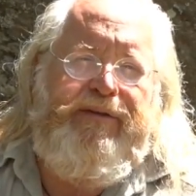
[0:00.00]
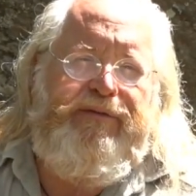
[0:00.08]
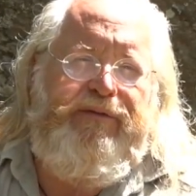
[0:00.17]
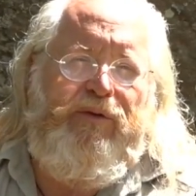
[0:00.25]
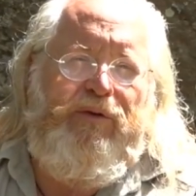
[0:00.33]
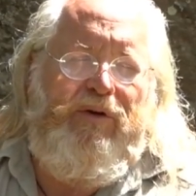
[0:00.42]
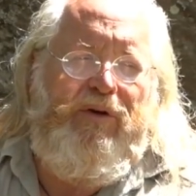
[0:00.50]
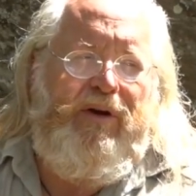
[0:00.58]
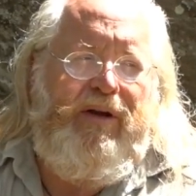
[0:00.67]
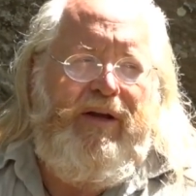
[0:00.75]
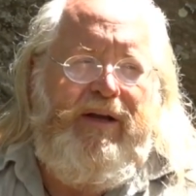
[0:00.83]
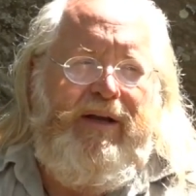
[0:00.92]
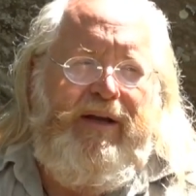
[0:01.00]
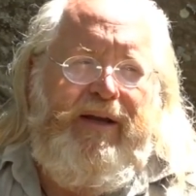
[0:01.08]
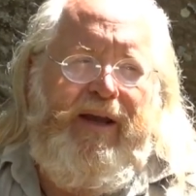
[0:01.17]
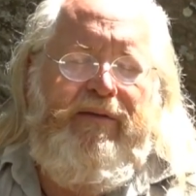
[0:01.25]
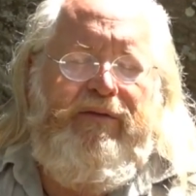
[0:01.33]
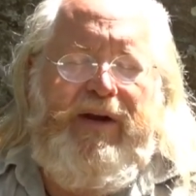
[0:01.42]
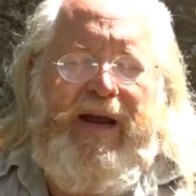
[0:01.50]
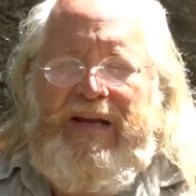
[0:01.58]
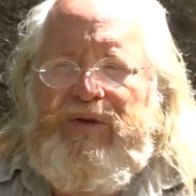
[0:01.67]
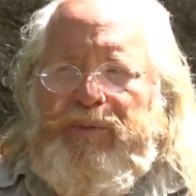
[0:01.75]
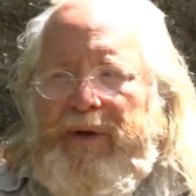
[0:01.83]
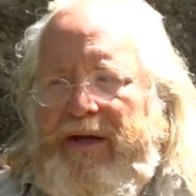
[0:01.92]
for every
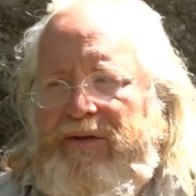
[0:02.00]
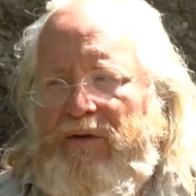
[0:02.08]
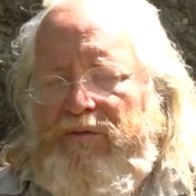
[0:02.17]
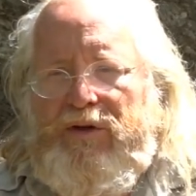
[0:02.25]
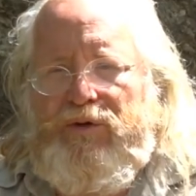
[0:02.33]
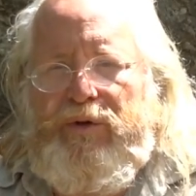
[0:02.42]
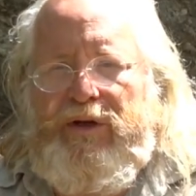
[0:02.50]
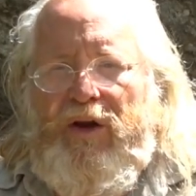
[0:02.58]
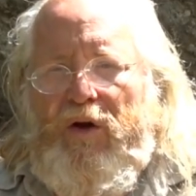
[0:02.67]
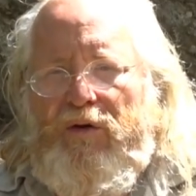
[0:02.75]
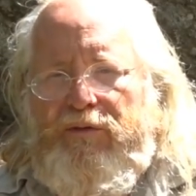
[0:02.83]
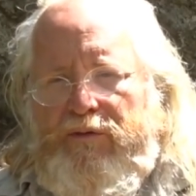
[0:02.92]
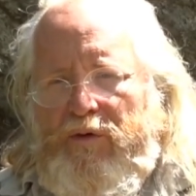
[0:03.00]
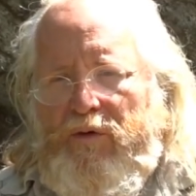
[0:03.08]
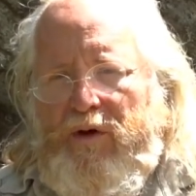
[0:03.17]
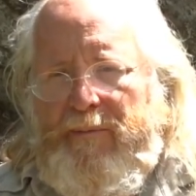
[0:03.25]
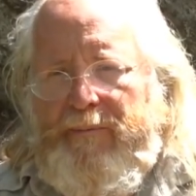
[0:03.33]
aspect of what we long for.